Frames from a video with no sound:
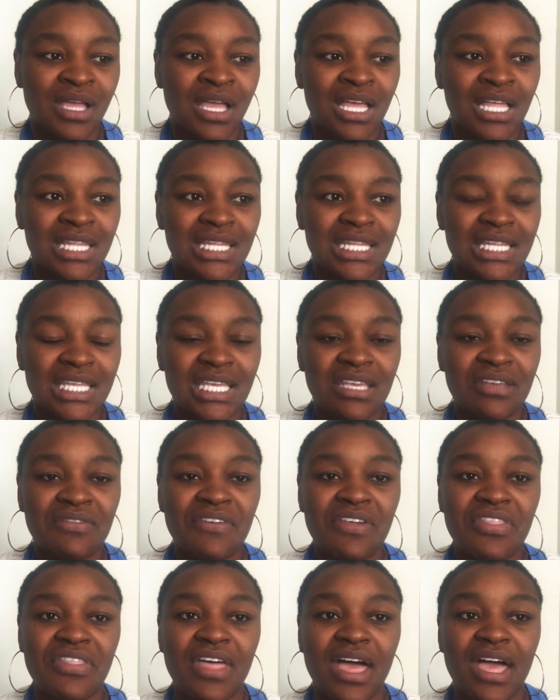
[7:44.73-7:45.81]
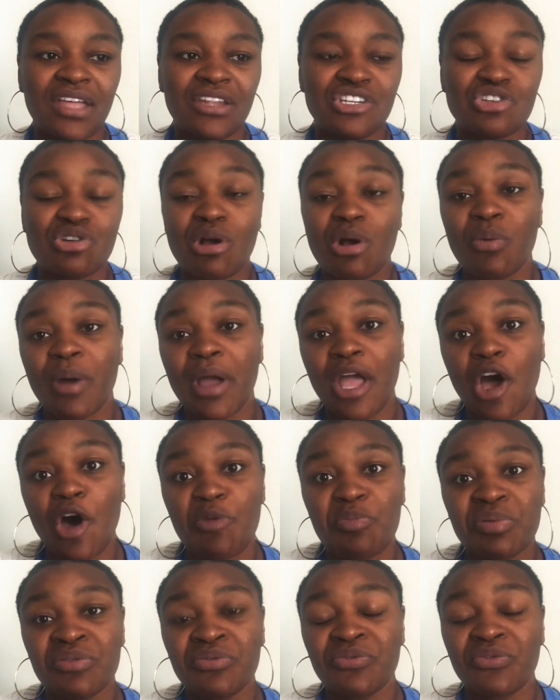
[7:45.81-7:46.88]
leave that doorway
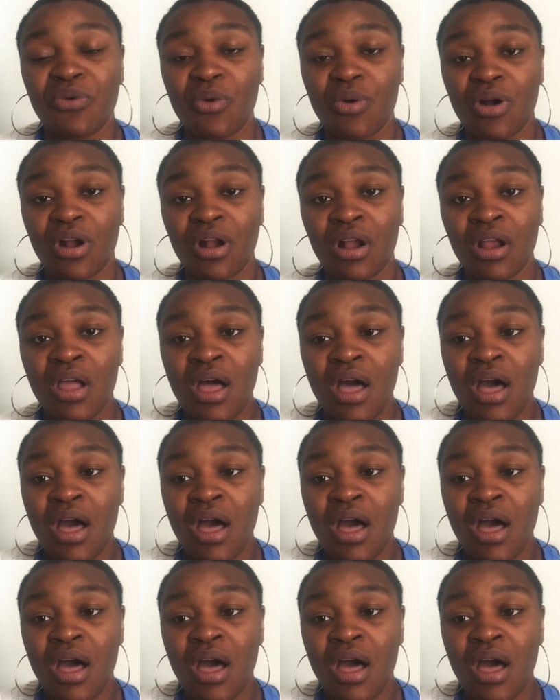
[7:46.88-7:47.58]
open for